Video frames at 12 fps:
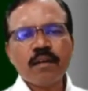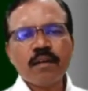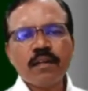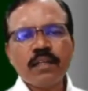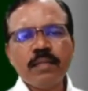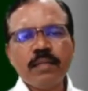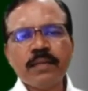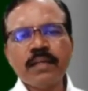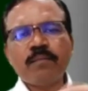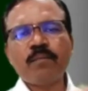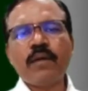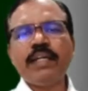
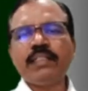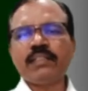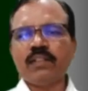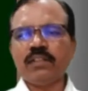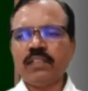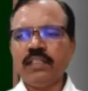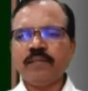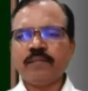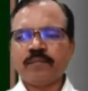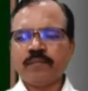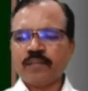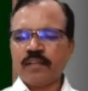different points on the
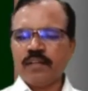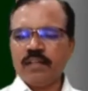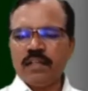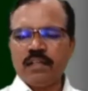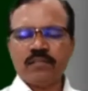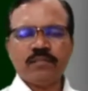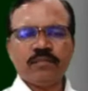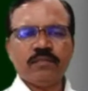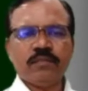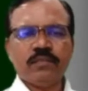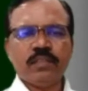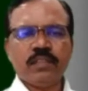curve.
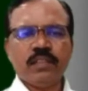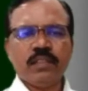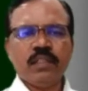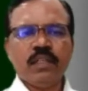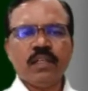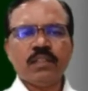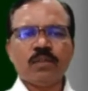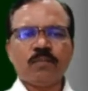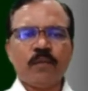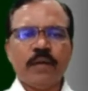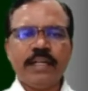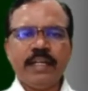So
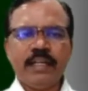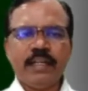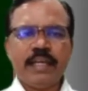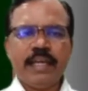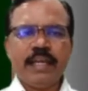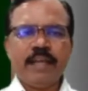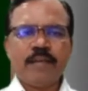point A